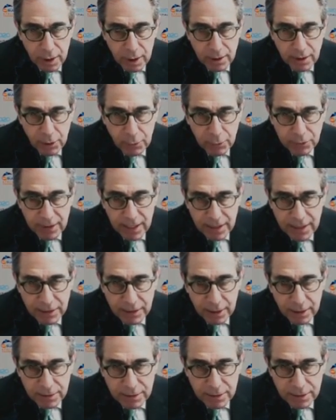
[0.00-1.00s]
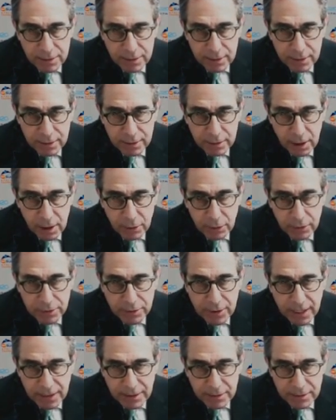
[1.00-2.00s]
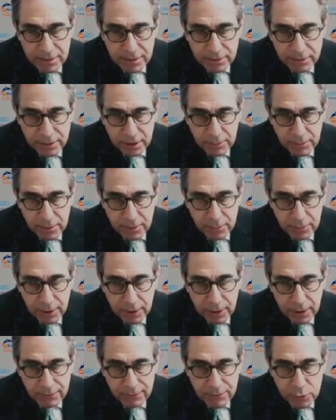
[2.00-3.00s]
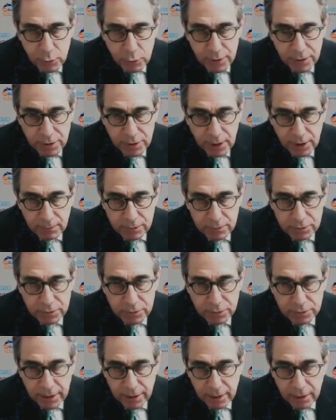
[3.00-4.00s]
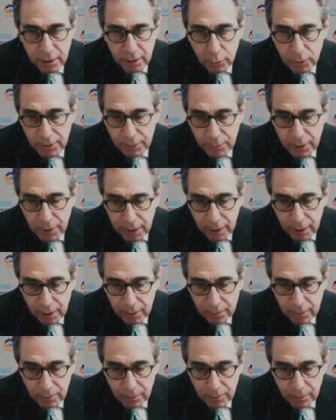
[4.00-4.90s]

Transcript: And what that does is it not only tightens the ligament, but it gives you a double layer repair.